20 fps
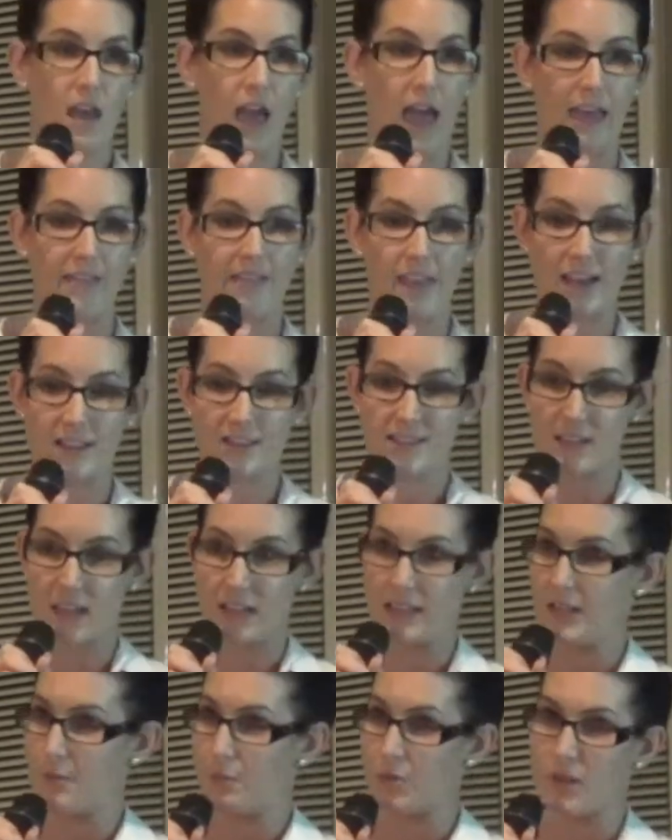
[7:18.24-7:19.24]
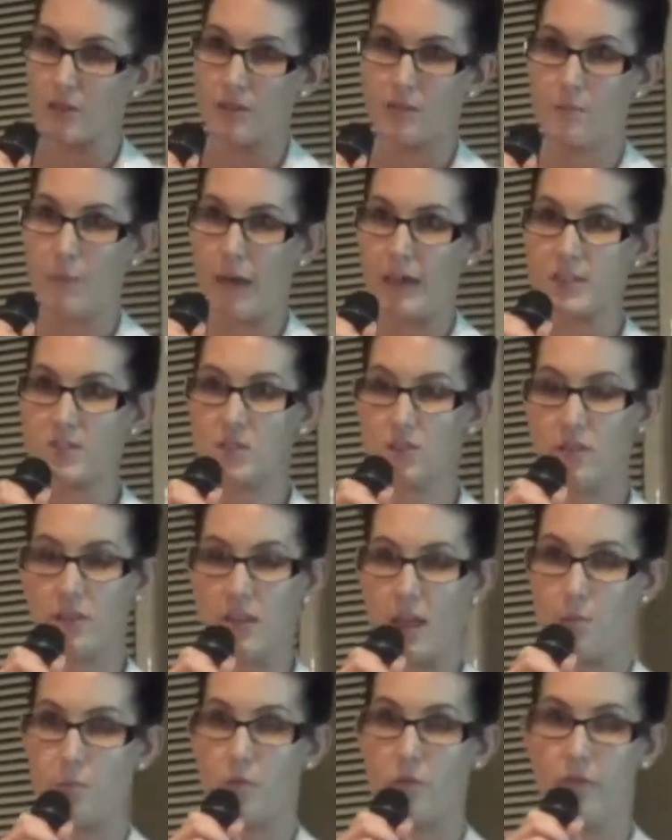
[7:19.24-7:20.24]
and that's unlimited based on the
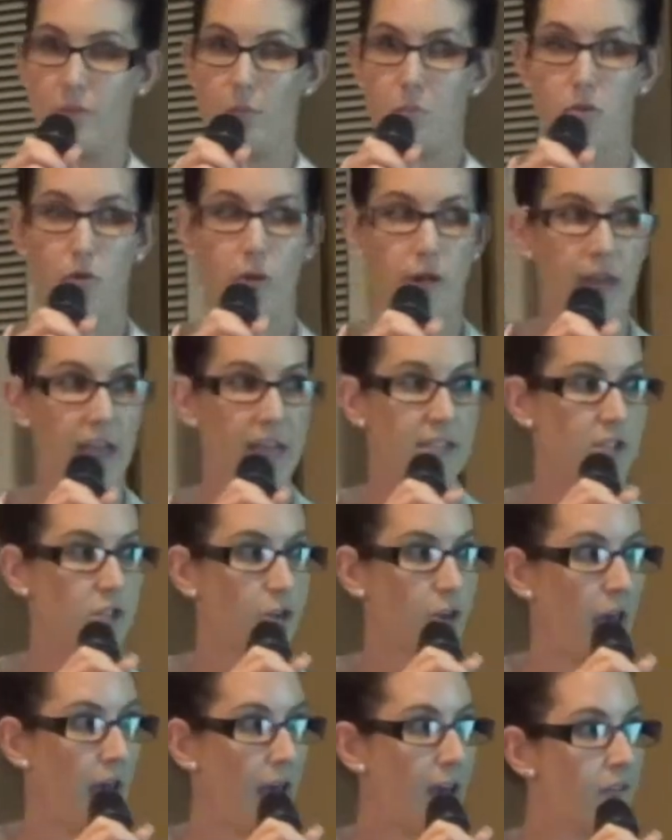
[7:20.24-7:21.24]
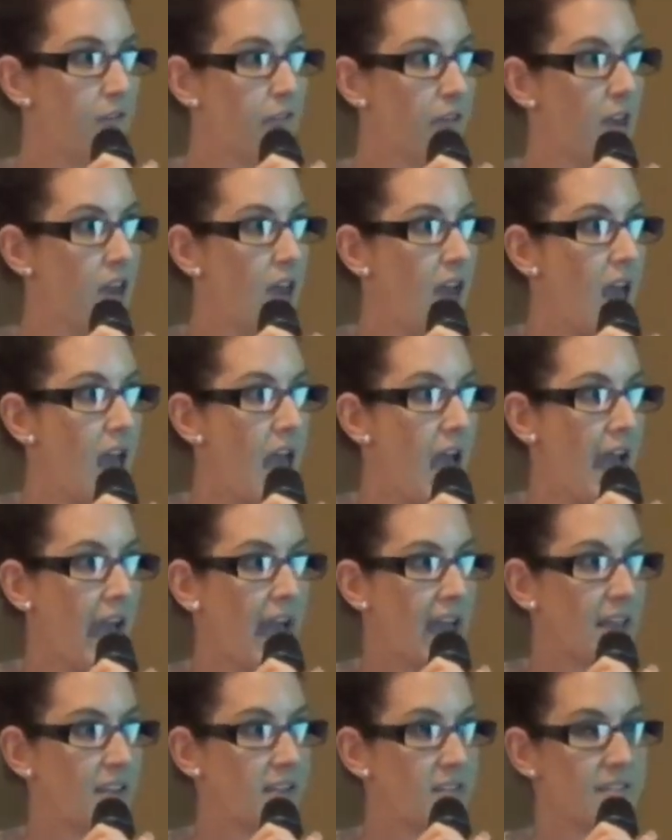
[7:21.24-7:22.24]
number of employees you have.
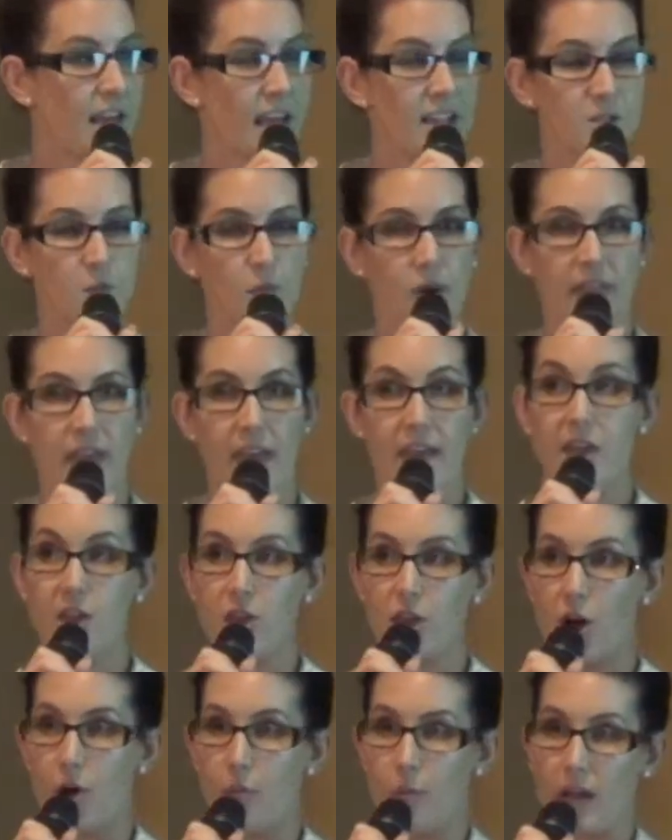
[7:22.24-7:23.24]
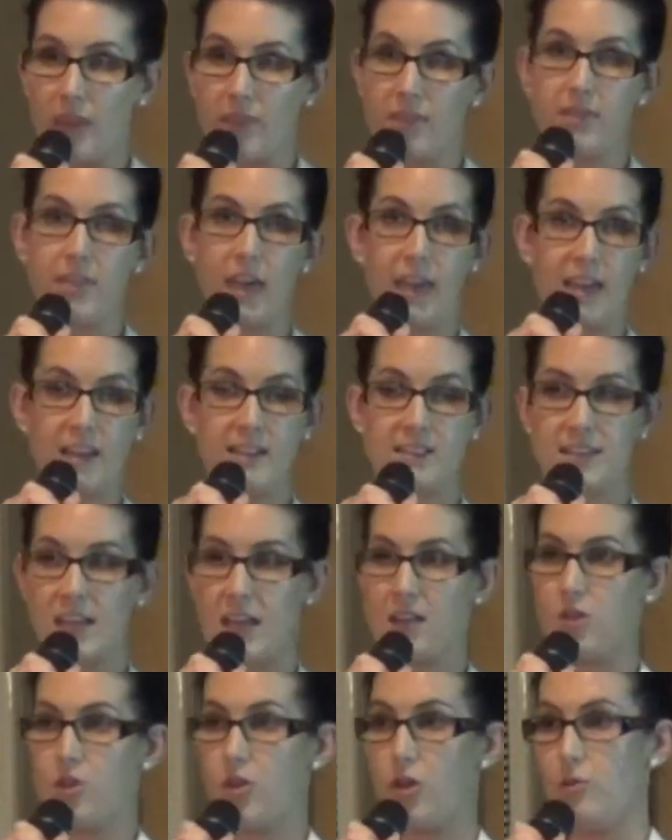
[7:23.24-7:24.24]
And that's where they can go in, they can
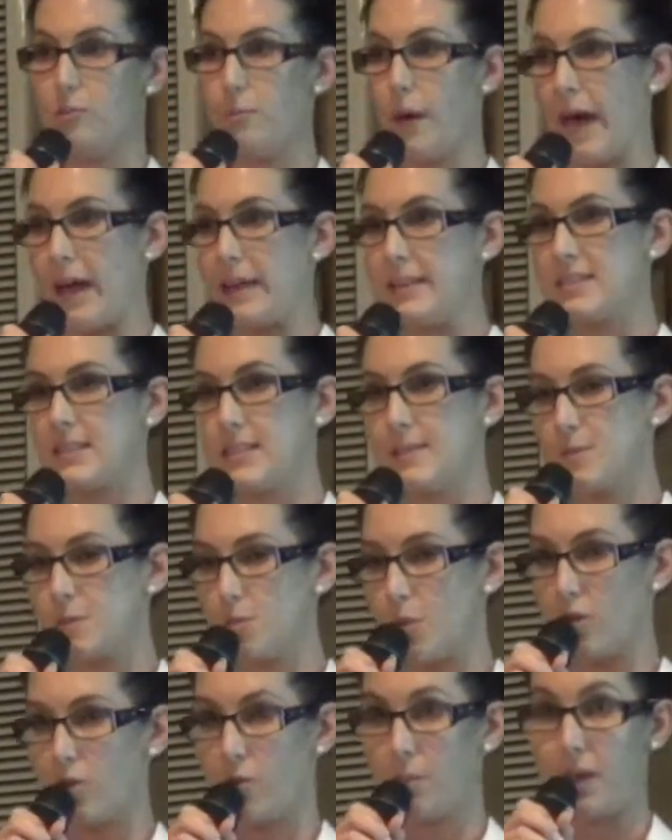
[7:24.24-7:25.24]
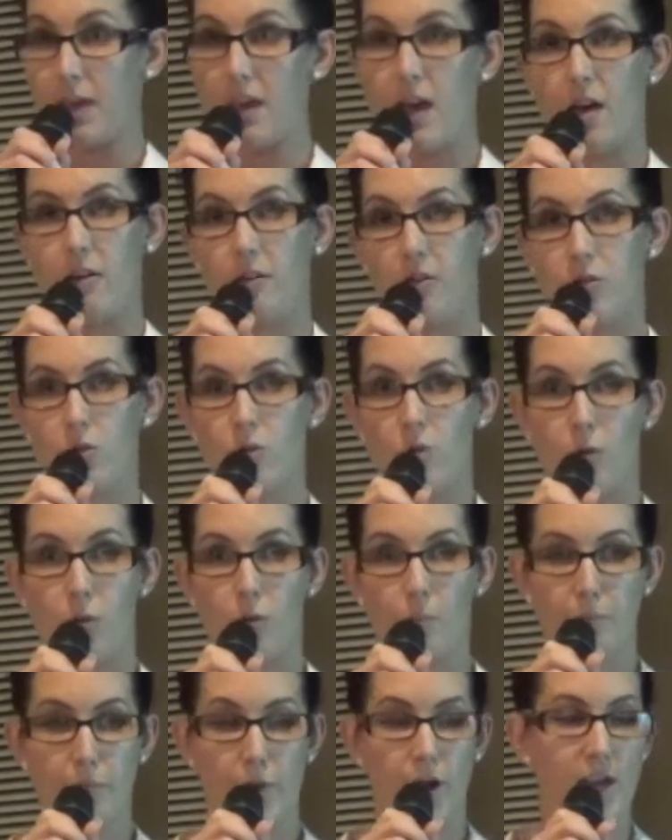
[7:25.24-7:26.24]
download payslips, whether it be current
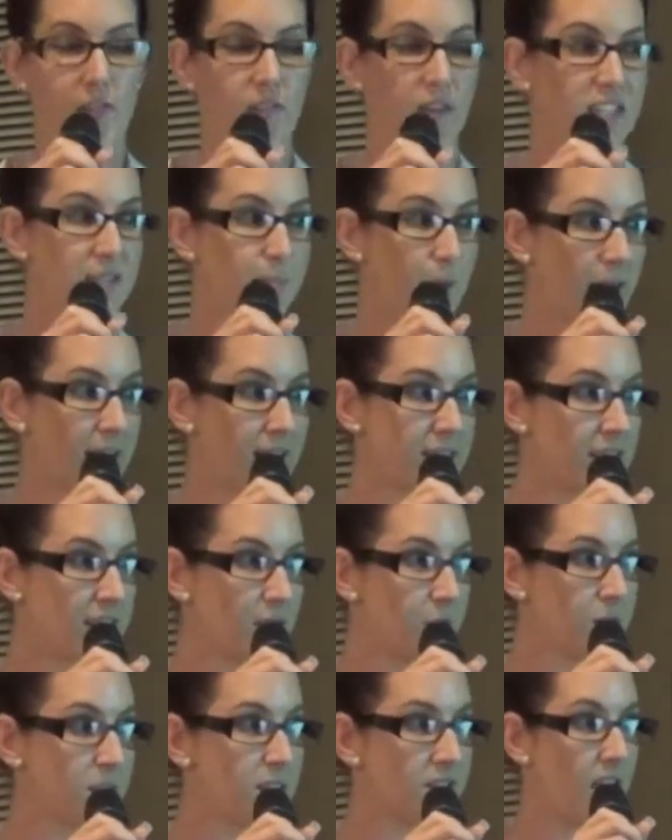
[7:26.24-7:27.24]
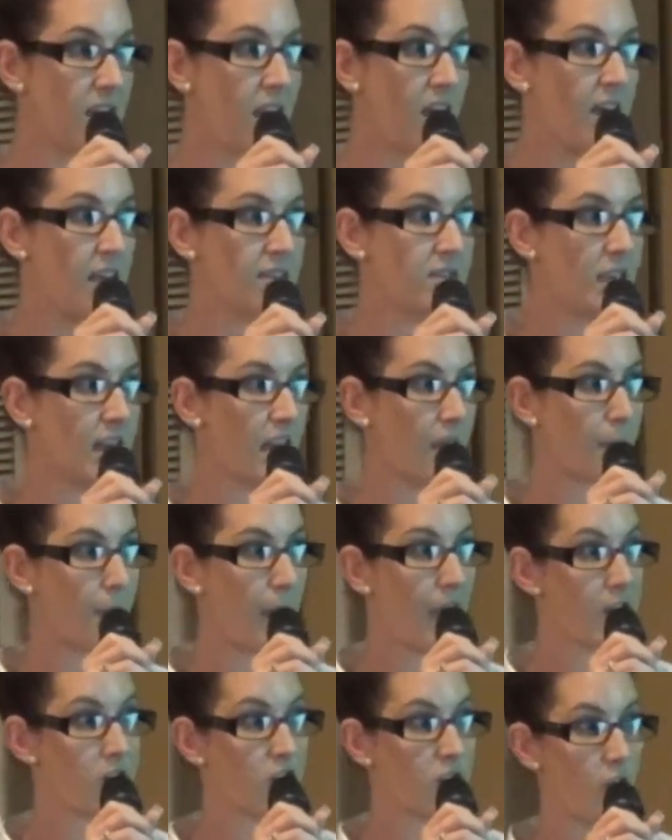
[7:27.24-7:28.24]
or previous payslips, their
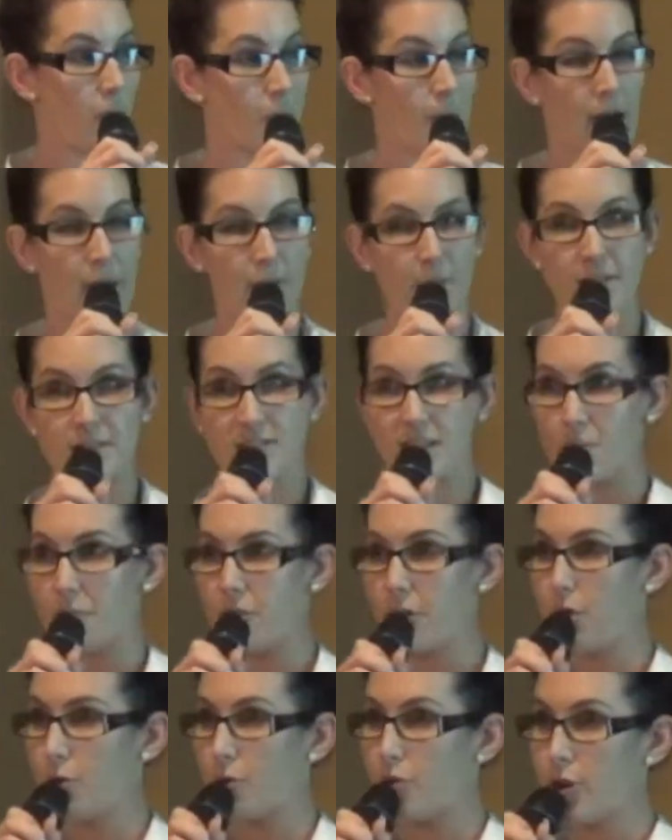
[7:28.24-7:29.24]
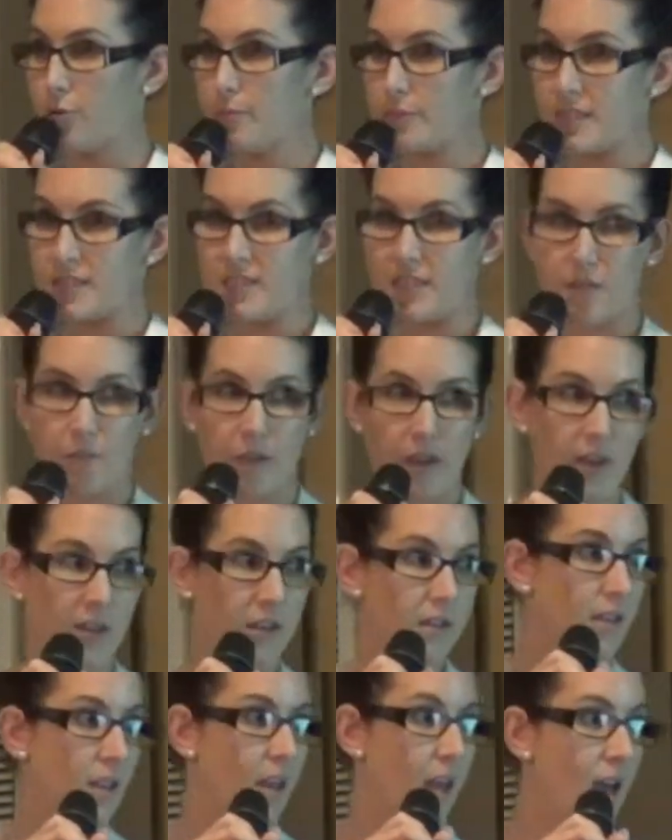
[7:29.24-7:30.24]
pay-as-you-go payment summary or group
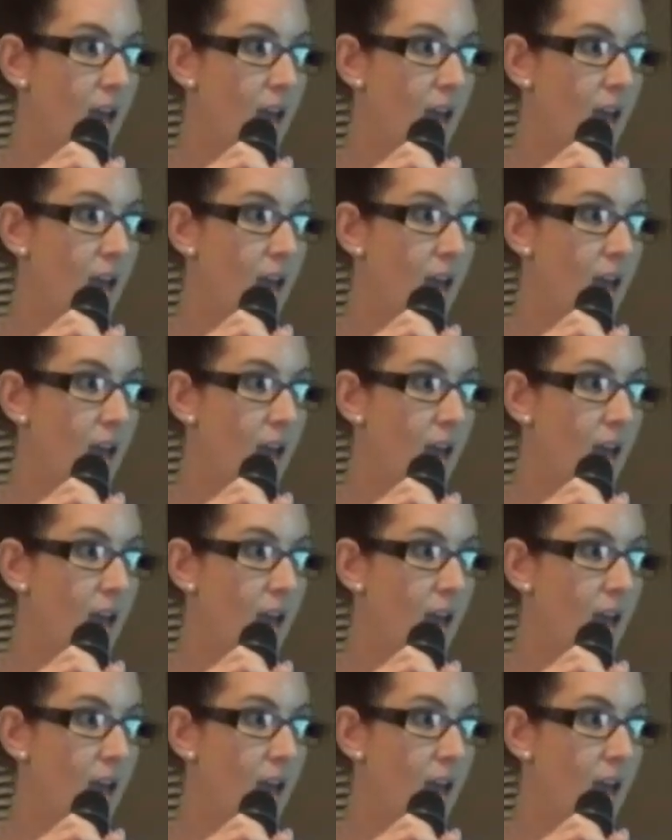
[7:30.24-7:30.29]
certificate.